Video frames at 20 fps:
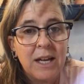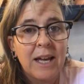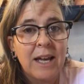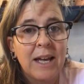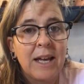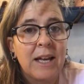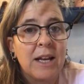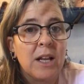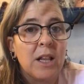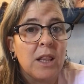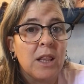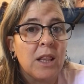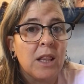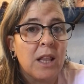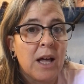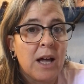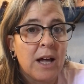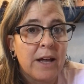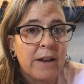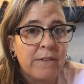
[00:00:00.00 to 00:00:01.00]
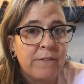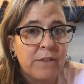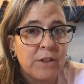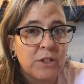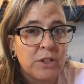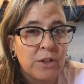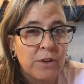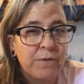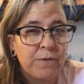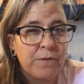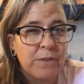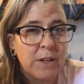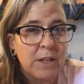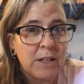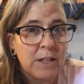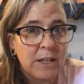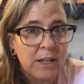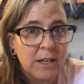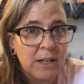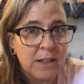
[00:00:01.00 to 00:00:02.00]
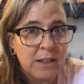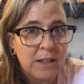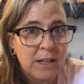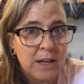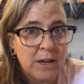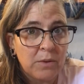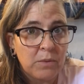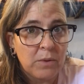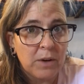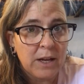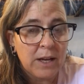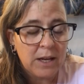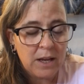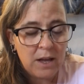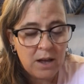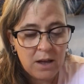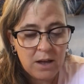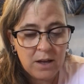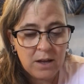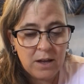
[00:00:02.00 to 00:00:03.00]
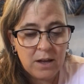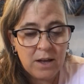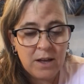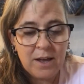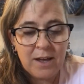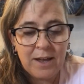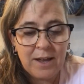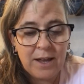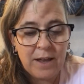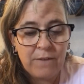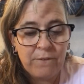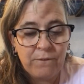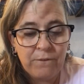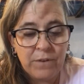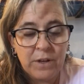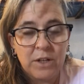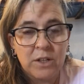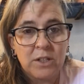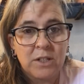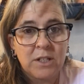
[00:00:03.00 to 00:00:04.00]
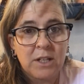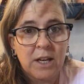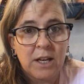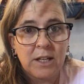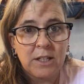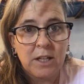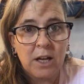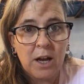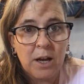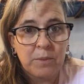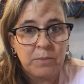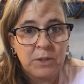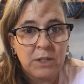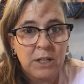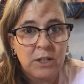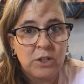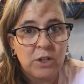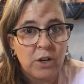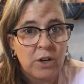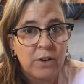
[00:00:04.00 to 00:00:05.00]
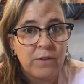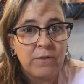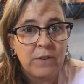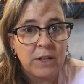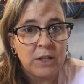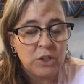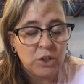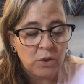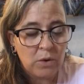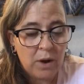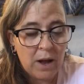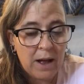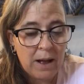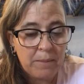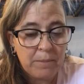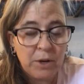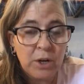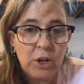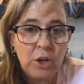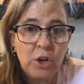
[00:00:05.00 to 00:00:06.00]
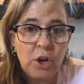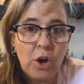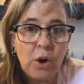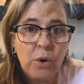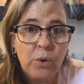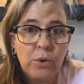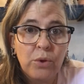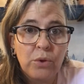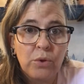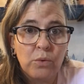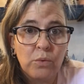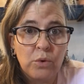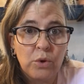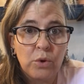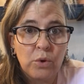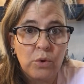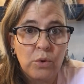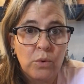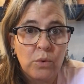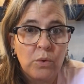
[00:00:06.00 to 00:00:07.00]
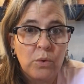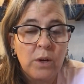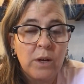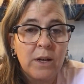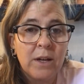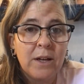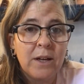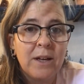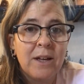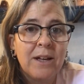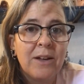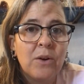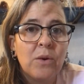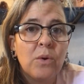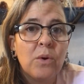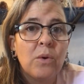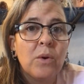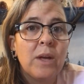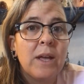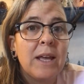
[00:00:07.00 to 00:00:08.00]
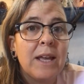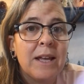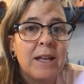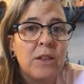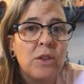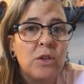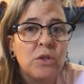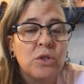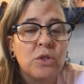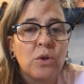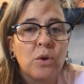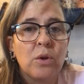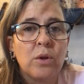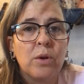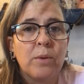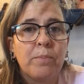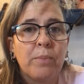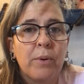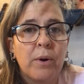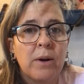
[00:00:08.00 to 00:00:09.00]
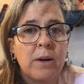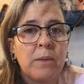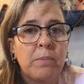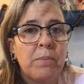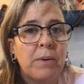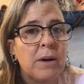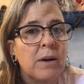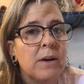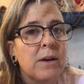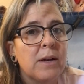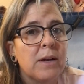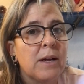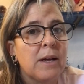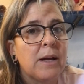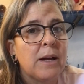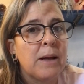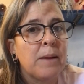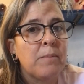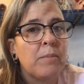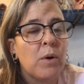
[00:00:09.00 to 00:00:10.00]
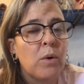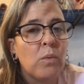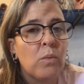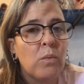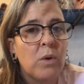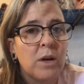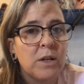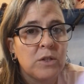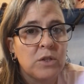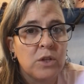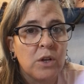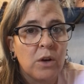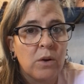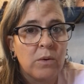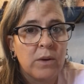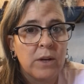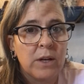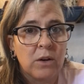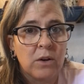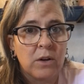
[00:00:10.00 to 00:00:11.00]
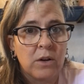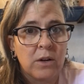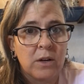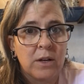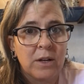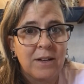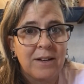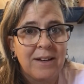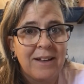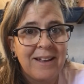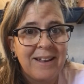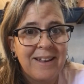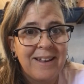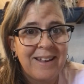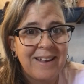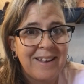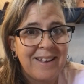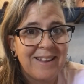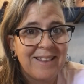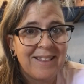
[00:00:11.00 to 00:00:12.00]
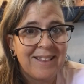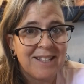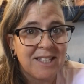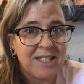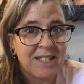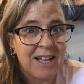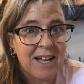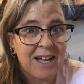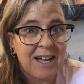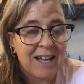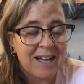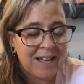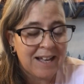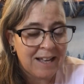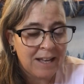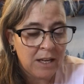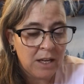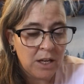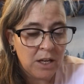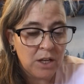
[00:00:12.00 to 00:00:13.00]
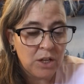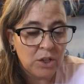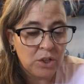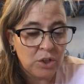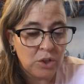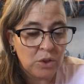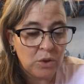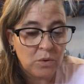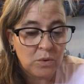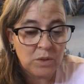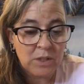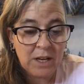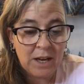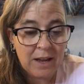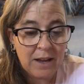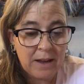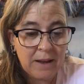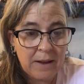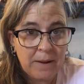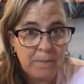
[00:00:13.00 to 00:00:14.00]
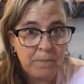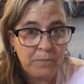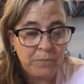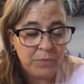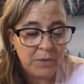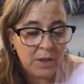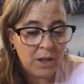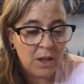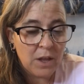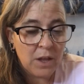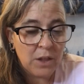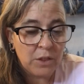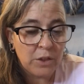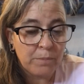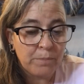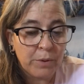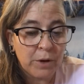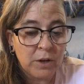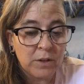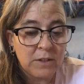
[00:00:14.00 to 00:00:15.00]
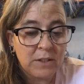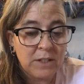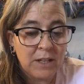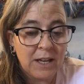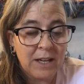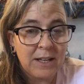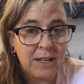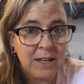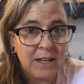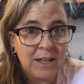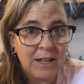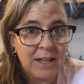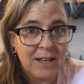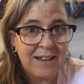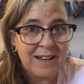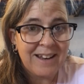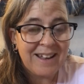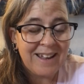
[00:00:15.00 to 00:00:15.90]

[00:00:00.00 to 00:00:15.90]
and a lot of us are feeling it that way. It feels like topsy-turvy. So I'm going to go through, in the Solar Party Paradigm, what's going on in the sky today. The birthday kid